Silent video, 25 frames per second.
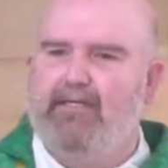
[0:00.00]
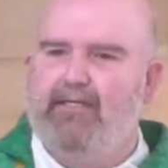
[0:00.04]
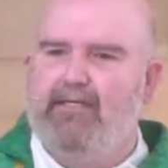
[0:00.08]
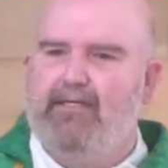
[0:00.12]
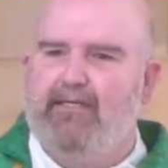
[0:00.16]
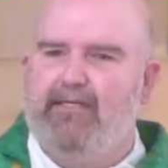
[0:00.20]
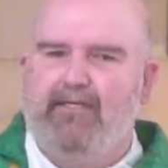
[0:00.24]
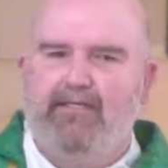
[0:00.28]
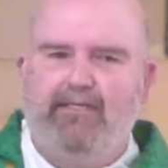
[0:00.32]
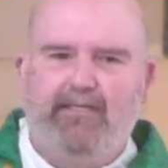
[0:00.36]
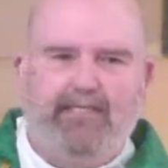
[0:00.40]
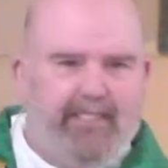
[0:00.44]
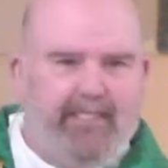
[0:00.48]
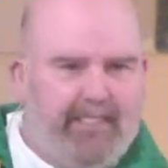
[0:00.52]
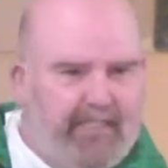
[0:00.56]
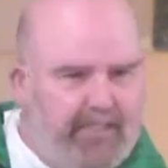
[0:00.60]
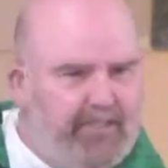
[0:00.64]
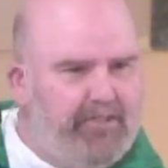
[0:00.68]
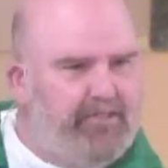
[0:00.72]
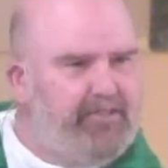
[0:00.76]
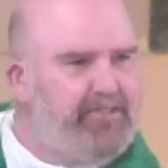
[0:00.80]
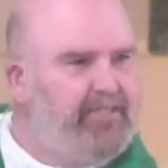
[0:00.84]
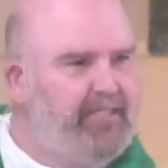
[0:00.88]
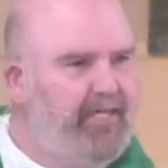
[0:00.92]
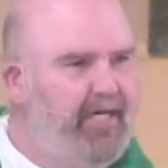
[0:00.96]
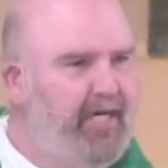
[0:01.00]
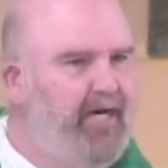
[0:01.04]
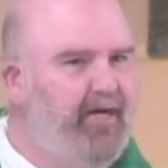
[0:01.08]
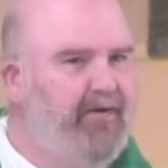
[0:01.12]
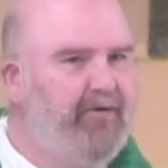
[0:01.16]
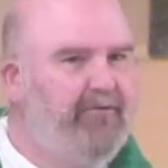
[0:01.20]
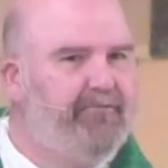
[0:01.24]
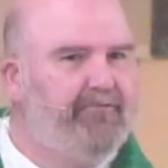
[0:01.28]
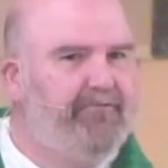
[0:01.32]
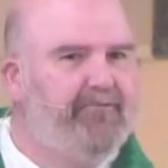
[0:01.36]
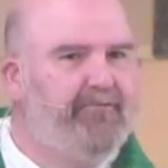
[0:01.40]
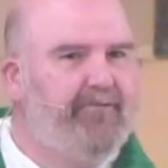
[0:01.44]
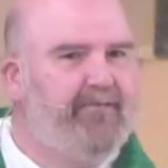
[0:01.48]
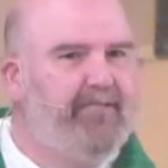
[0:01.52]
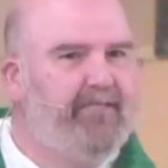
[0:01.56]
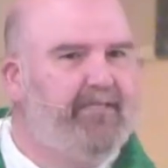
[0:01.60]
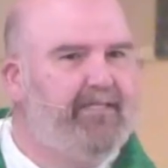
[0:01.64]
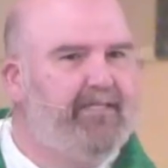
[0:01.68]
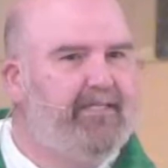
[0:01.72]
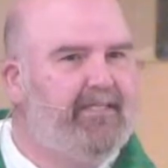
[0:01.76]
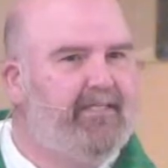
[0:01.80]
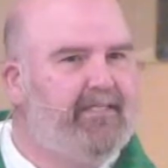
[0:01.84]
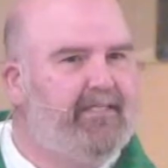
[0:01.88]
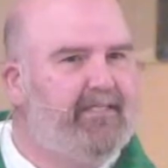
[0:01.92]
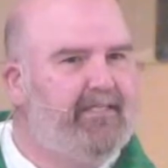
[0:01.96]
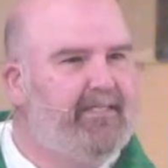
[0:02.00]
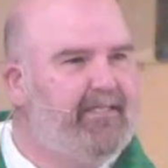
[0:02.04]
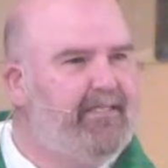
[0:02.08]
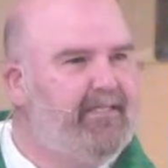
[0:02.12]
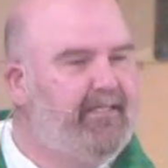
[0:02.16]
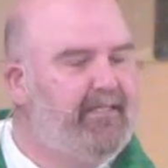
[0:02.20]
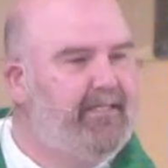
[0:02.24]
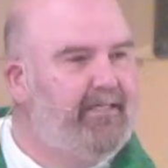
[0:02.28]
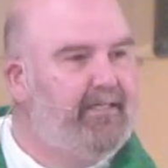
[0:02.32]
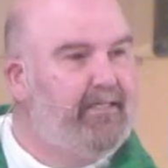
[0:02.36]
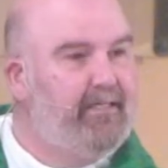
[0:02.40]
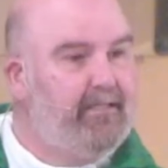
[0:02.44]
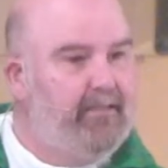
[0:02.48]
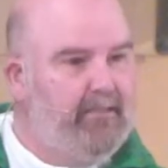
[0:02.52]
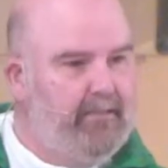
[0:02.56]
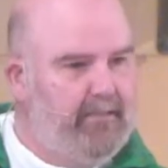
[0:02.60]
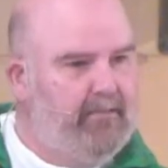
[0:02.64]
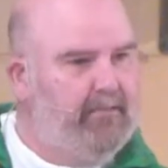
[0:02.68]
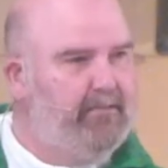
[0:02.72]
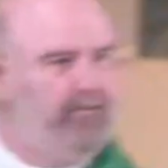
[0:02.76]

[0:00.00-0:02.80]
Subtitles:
Get it yourself. Oh.